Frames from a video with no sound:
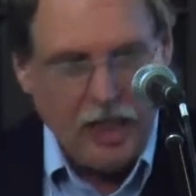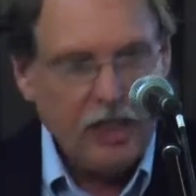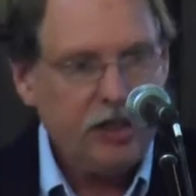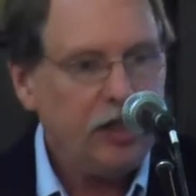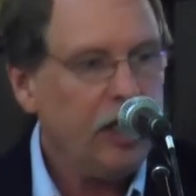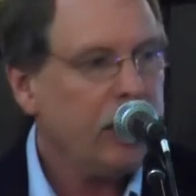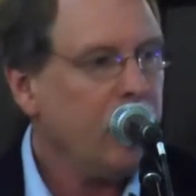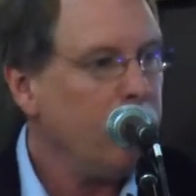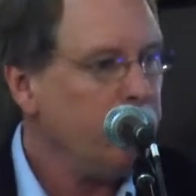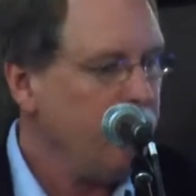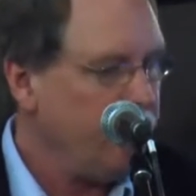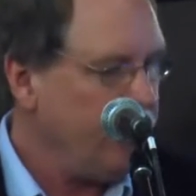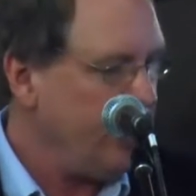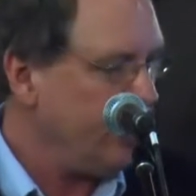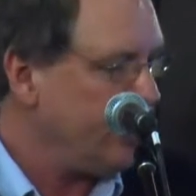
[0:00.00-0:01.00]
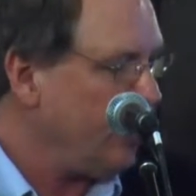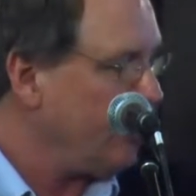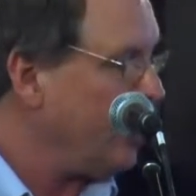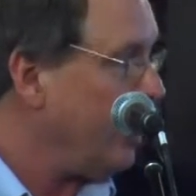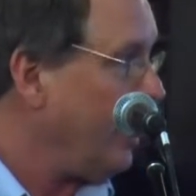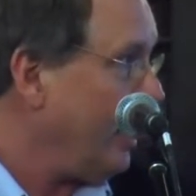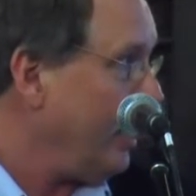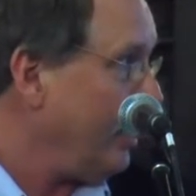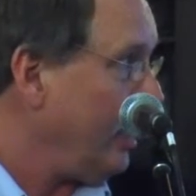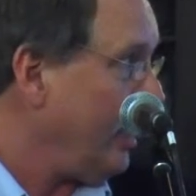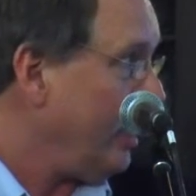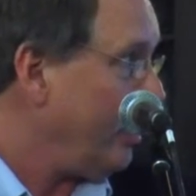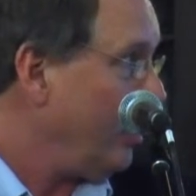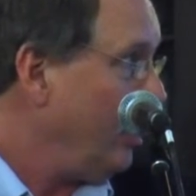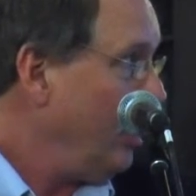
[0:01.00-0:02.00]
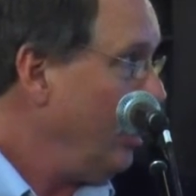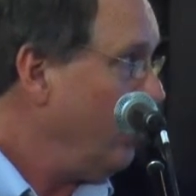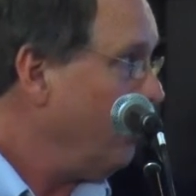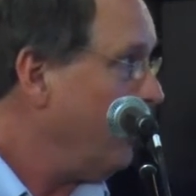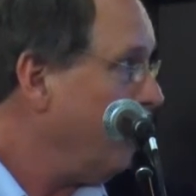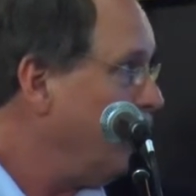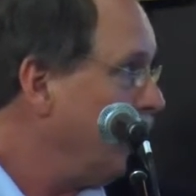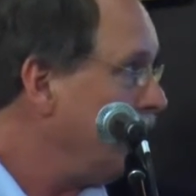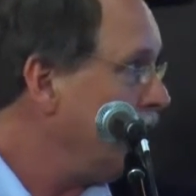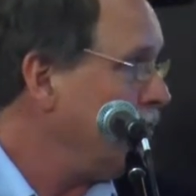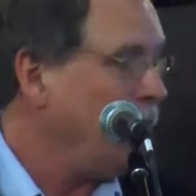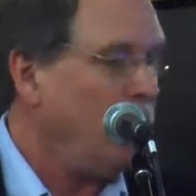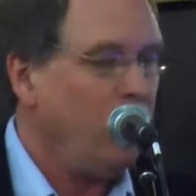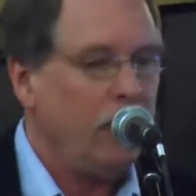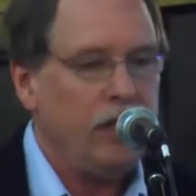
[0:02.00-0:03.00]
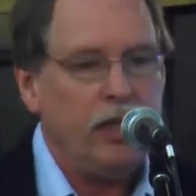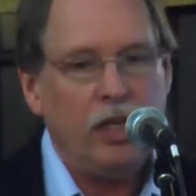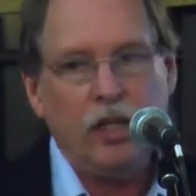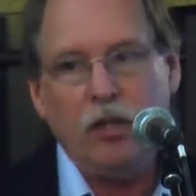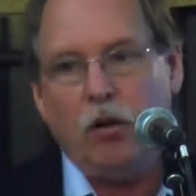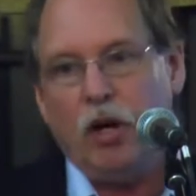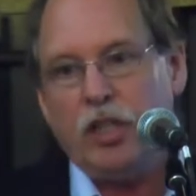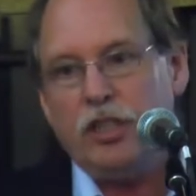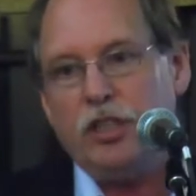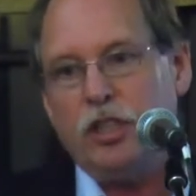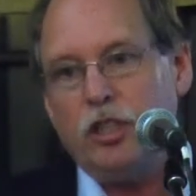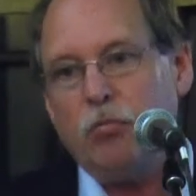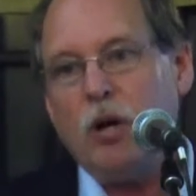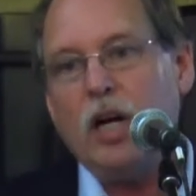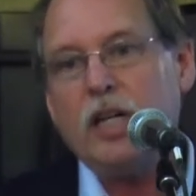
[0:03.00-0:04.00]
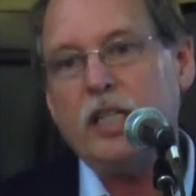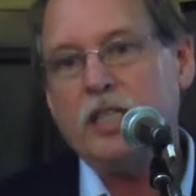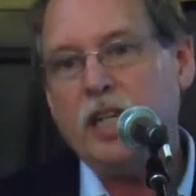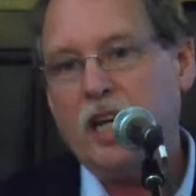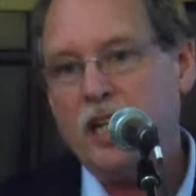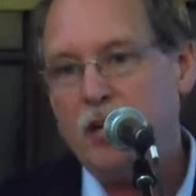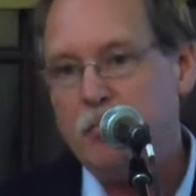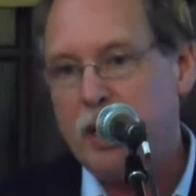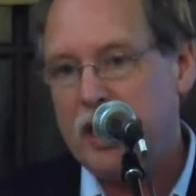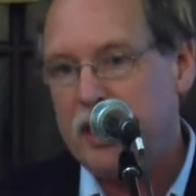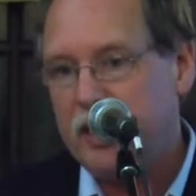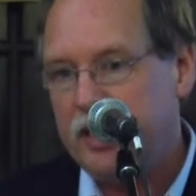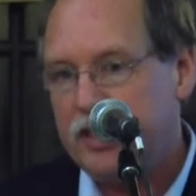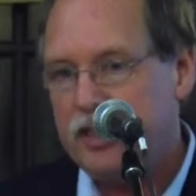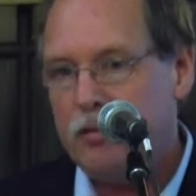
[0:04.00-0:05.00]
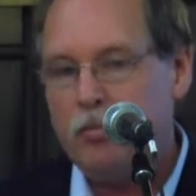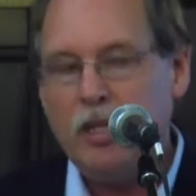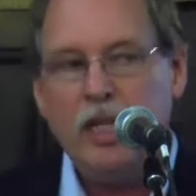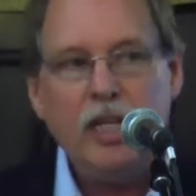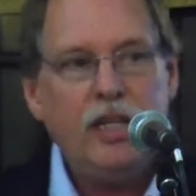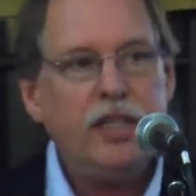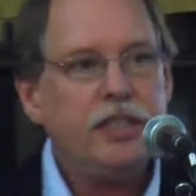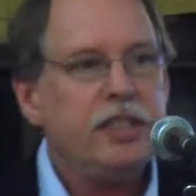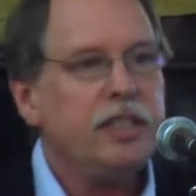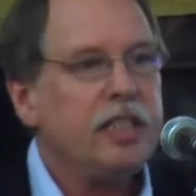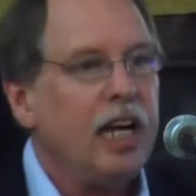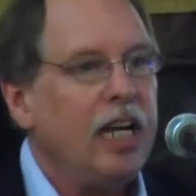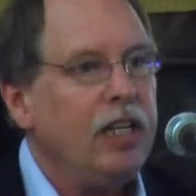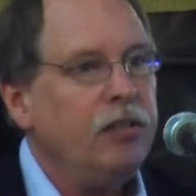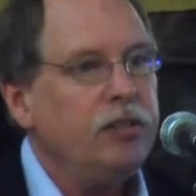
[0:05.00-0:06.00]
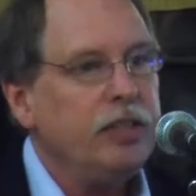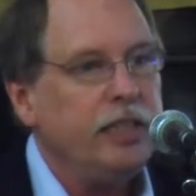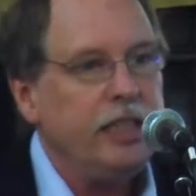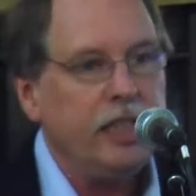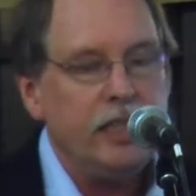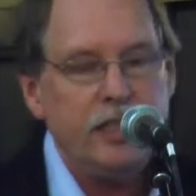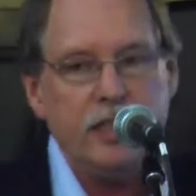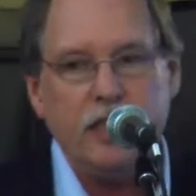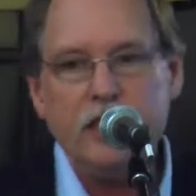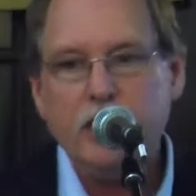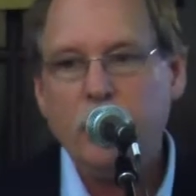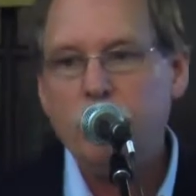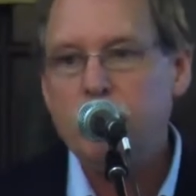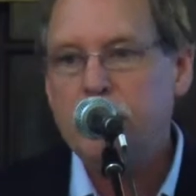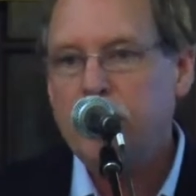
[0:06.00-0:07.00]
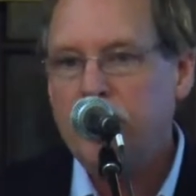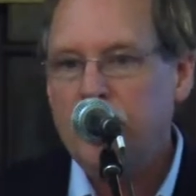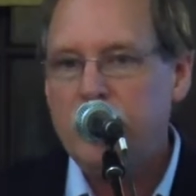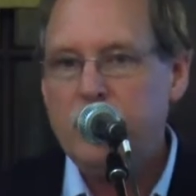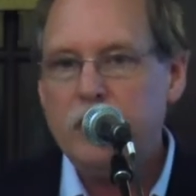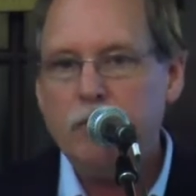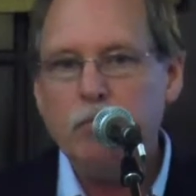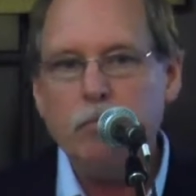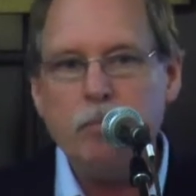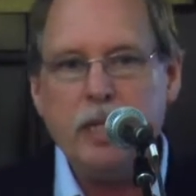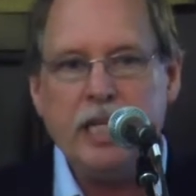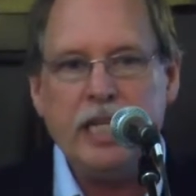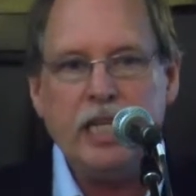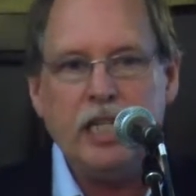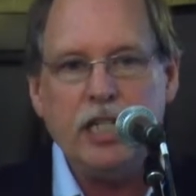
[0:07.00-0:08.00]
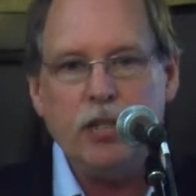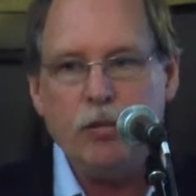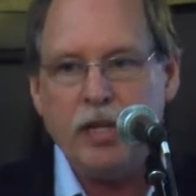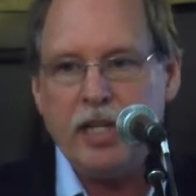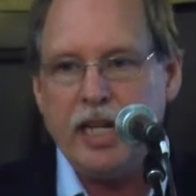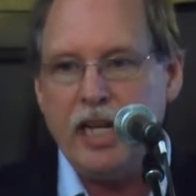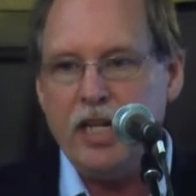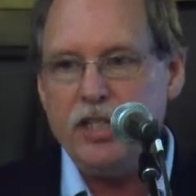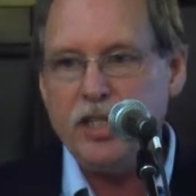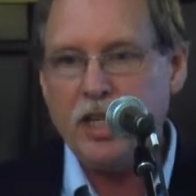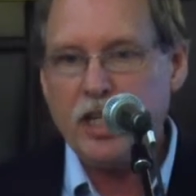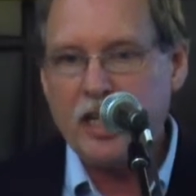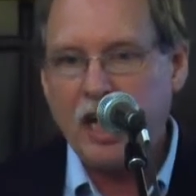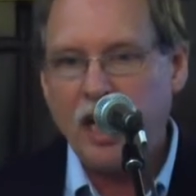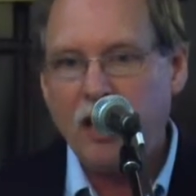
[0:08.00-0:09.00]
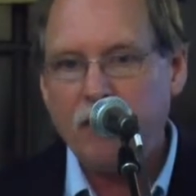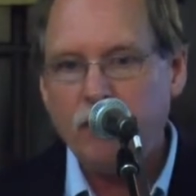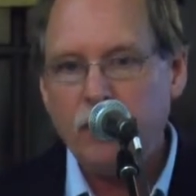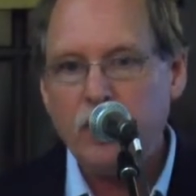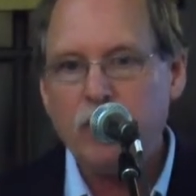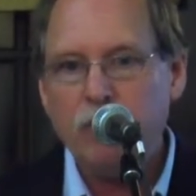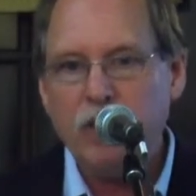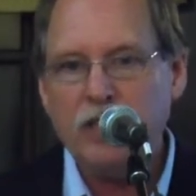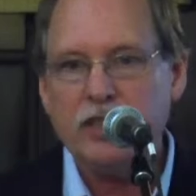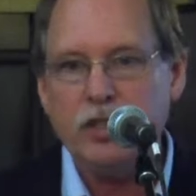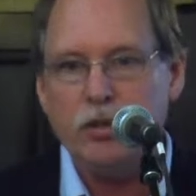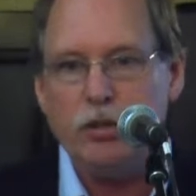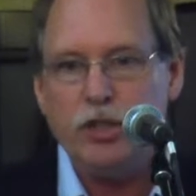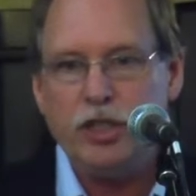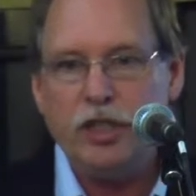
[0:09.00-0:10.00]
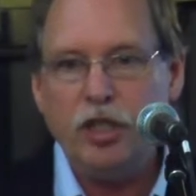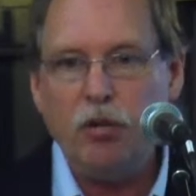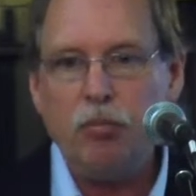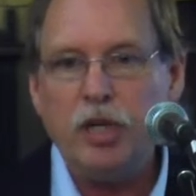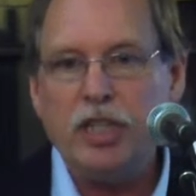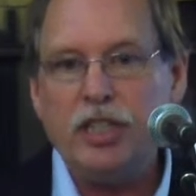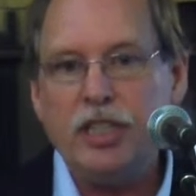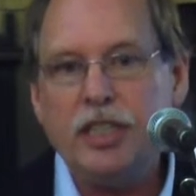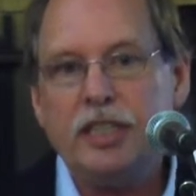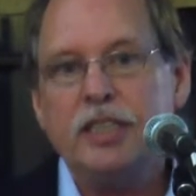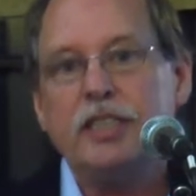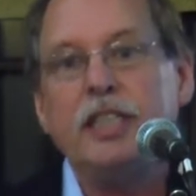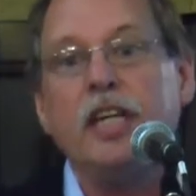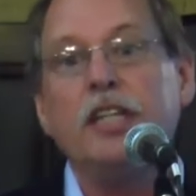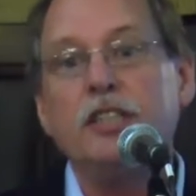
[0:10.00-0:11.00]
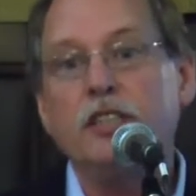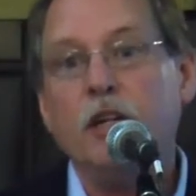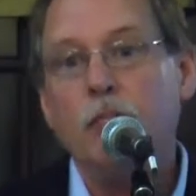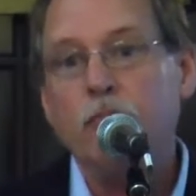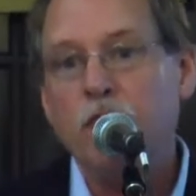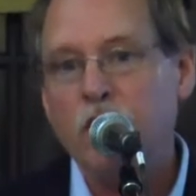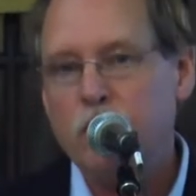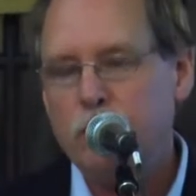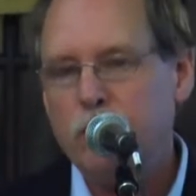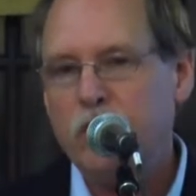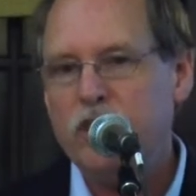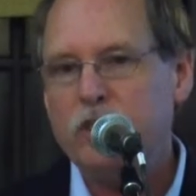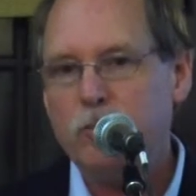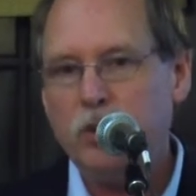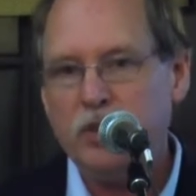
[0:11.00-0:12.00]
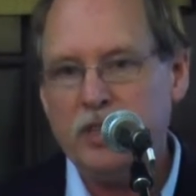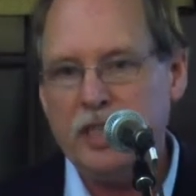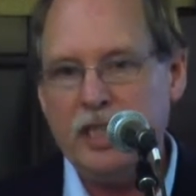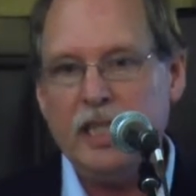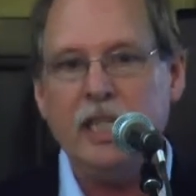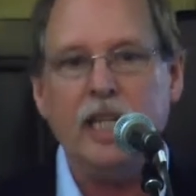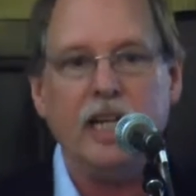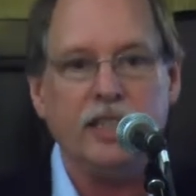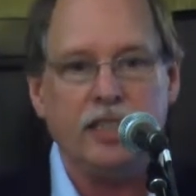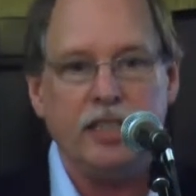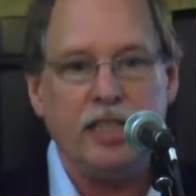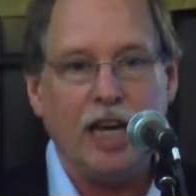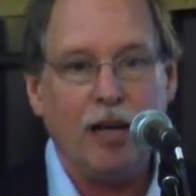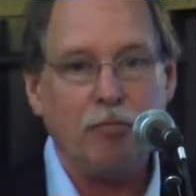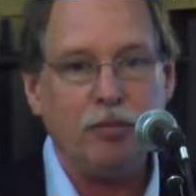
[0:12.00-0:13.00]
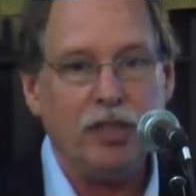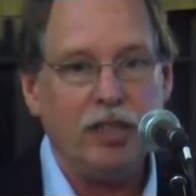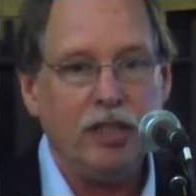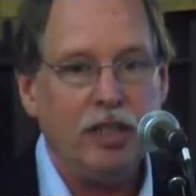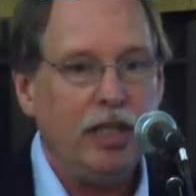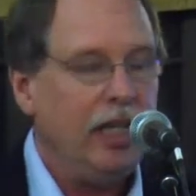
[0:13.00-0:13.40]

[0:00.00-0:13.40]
So, the couple of things I'm going to highlight were first of all the launch of the Whakatane mechanism. This is IUCN's attempt to begin to engage in conflict resolution in which it stands up for the principles that it has adopted.